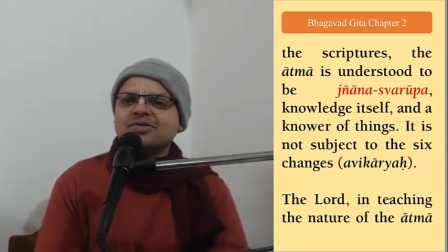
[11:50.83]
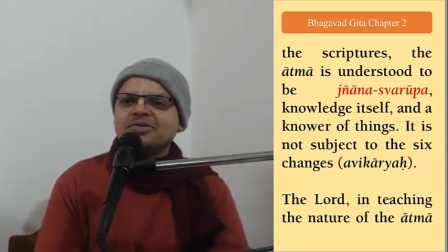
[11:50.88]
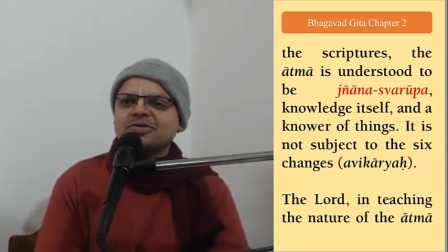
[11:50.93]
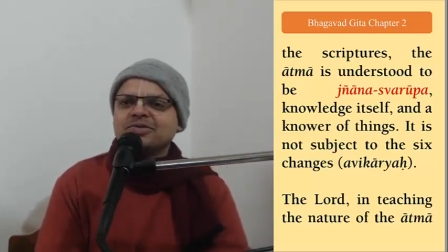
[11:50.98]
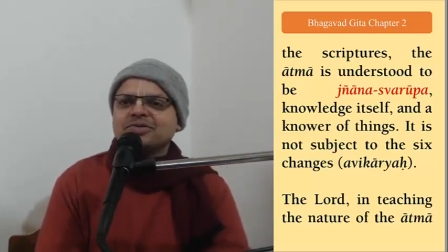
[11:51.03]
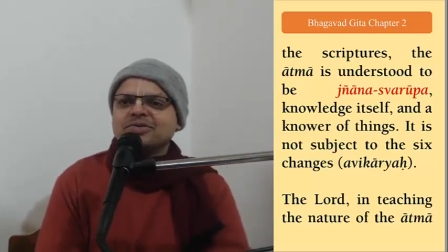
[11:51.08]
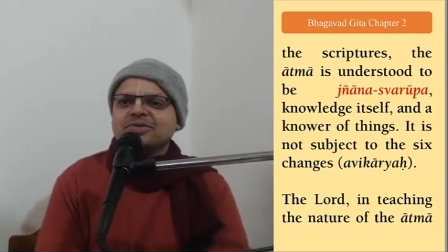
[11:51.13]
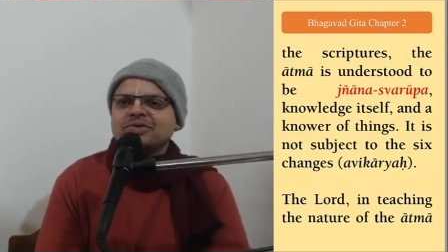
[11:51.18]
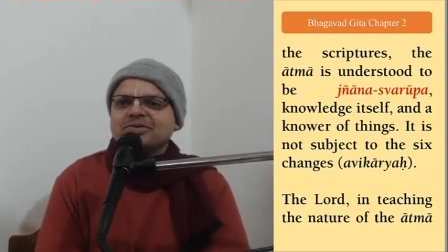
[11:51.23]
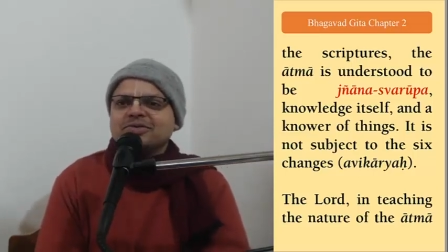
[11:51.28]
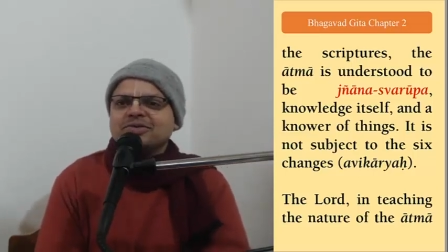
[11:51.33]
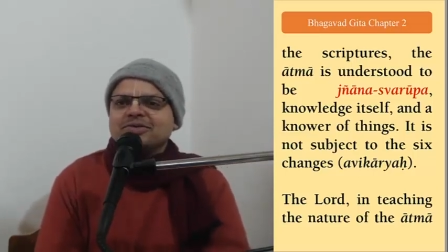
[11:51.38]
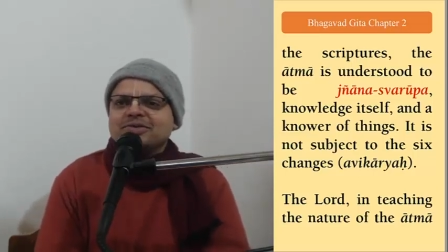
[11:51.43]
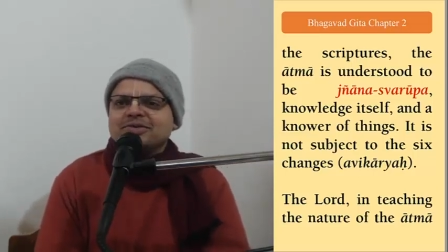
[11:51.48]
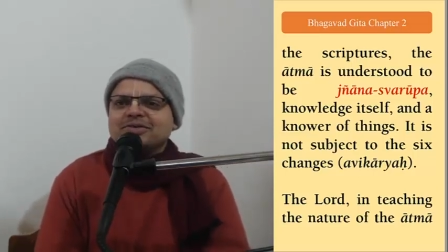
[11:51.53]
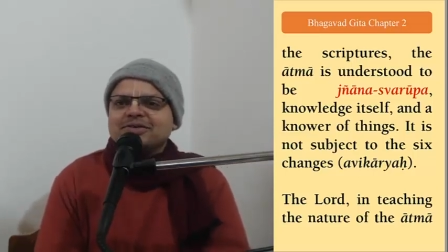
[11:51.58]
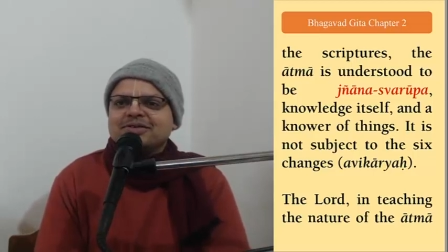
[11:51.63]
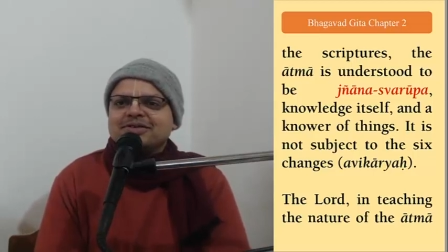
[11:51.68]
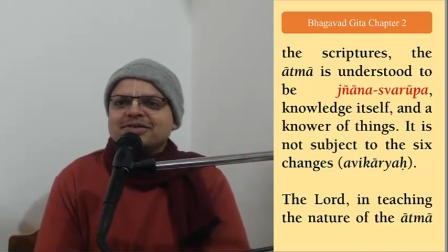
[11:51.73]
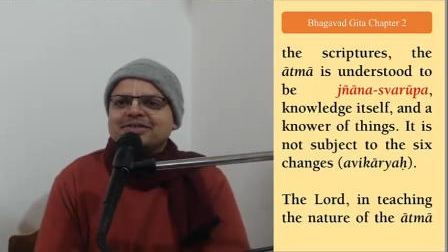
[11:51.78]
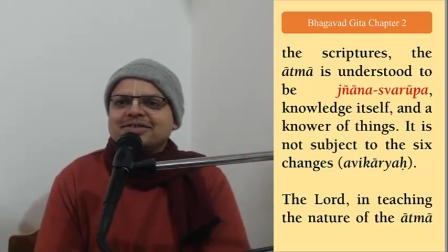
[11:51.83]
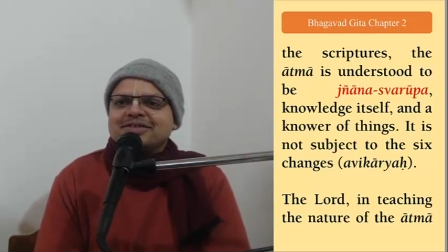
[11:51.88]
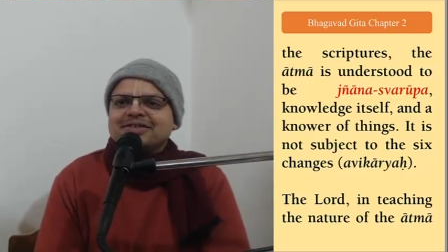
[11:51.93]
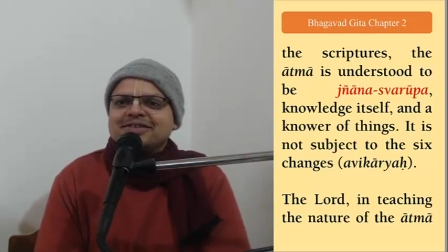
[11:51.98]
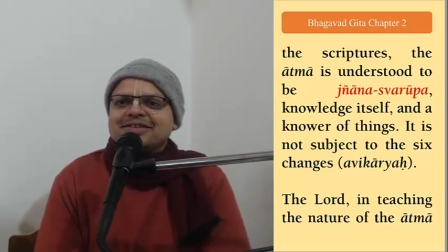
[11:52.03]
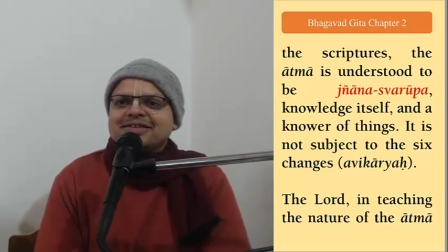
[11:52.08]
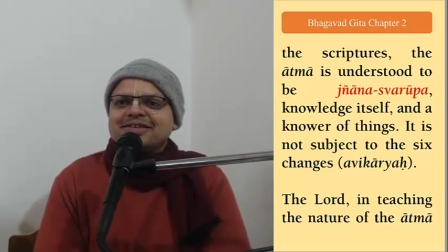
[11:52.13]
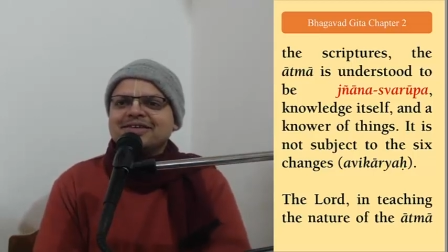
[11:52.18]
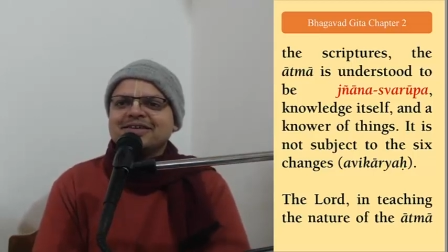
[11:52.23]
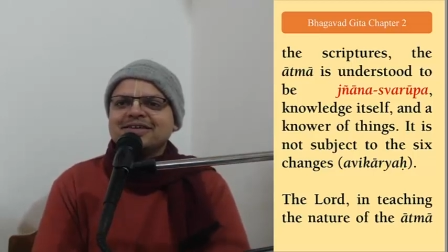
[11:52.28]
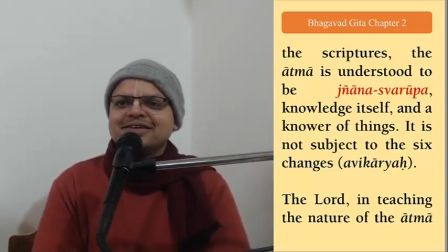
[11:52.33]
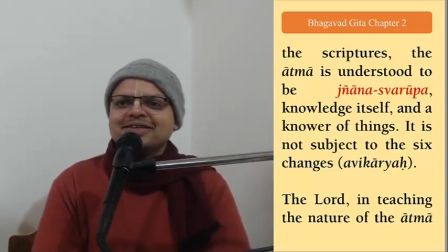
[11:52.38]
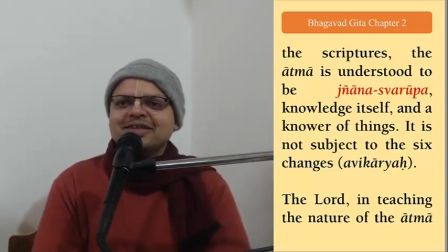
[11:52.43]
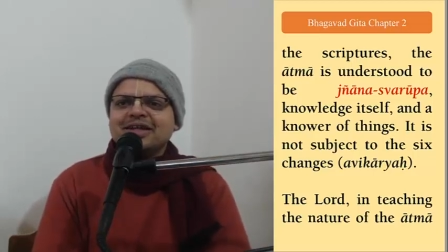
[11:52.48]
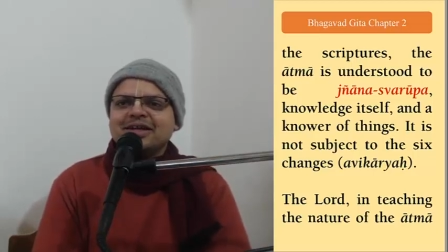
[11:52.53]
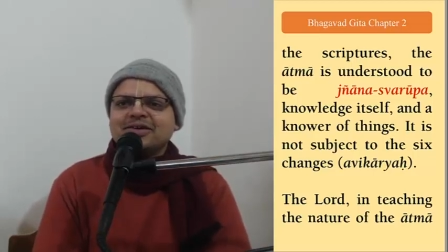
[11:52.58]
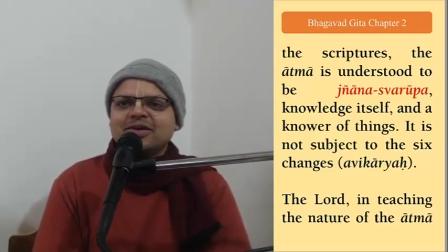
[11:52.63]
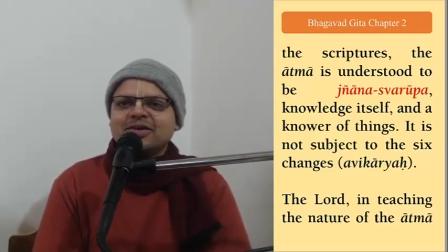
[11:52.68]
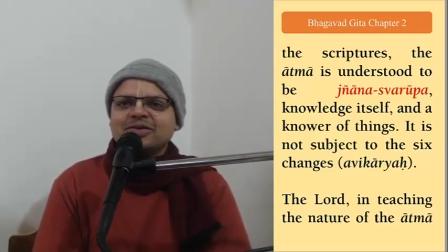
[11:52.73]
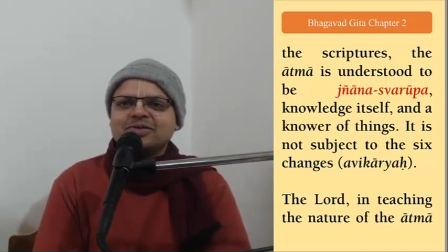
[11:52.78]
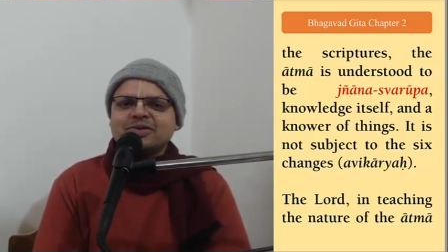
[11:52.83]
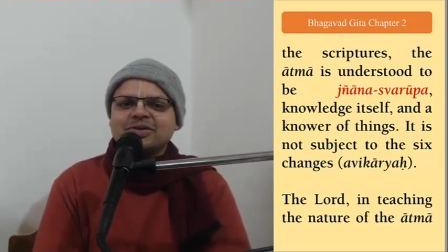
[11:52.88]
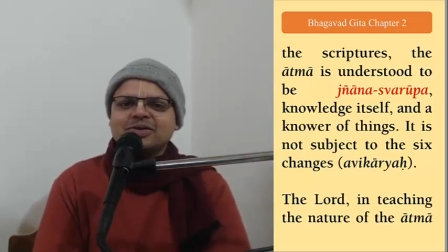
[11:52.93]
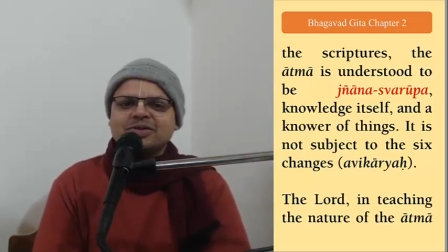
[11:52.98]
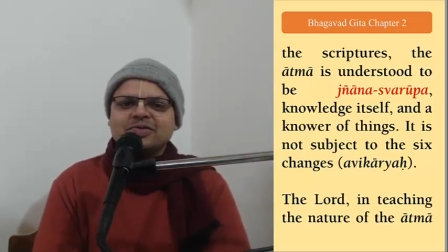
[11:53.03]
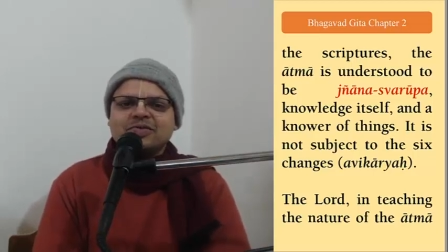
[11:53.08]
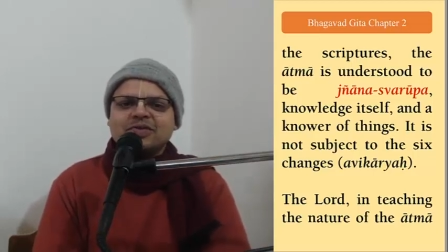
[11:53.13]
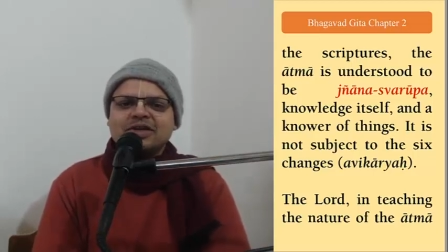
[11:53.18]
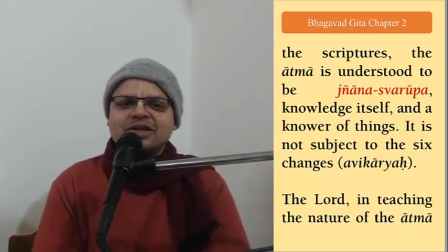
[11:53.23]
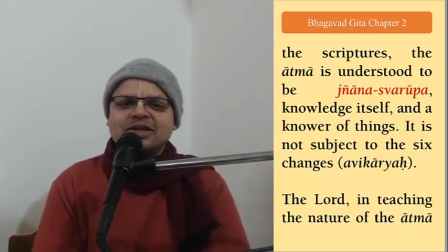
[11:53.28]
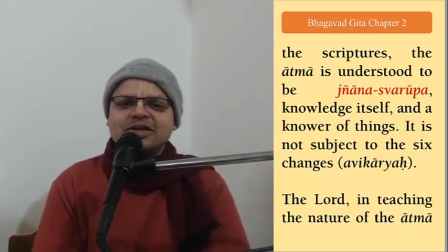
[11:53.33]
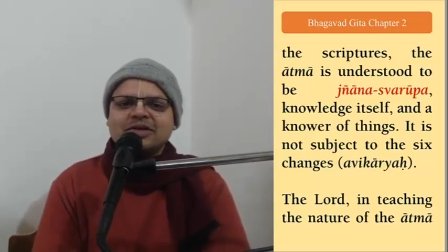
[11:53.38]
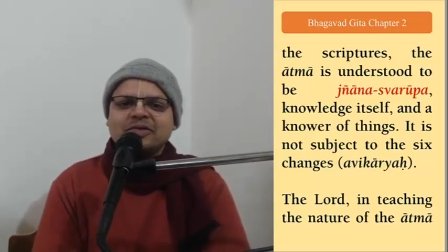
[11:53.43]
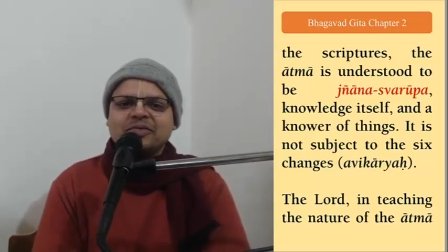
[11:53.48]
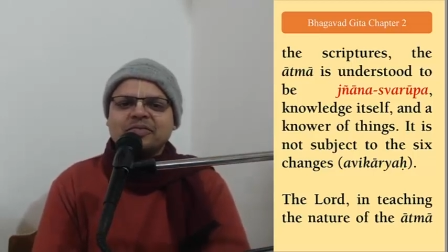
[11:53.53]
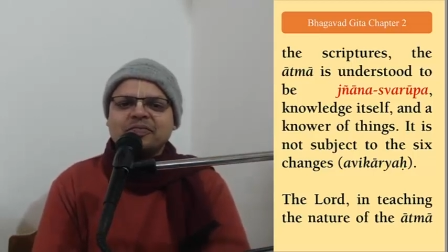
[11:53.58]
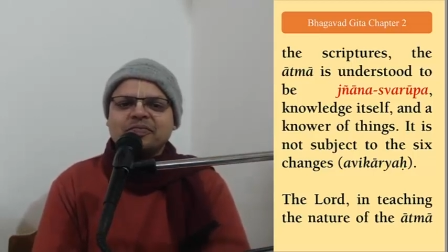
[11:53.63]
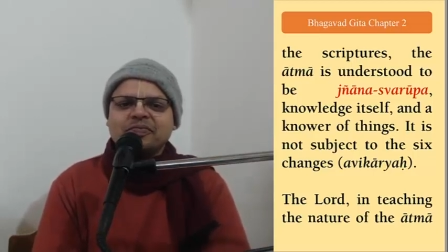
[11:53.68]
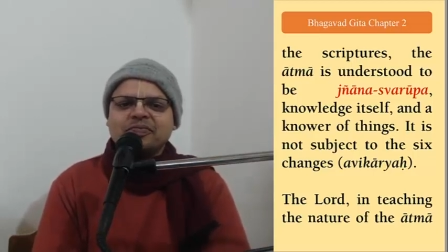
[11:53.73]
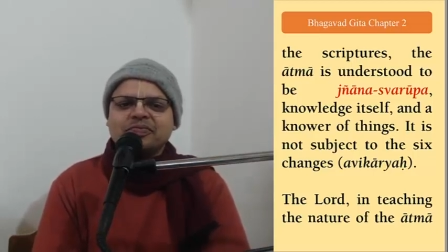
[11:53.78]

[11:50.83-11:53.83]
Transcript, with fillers: know that also is a very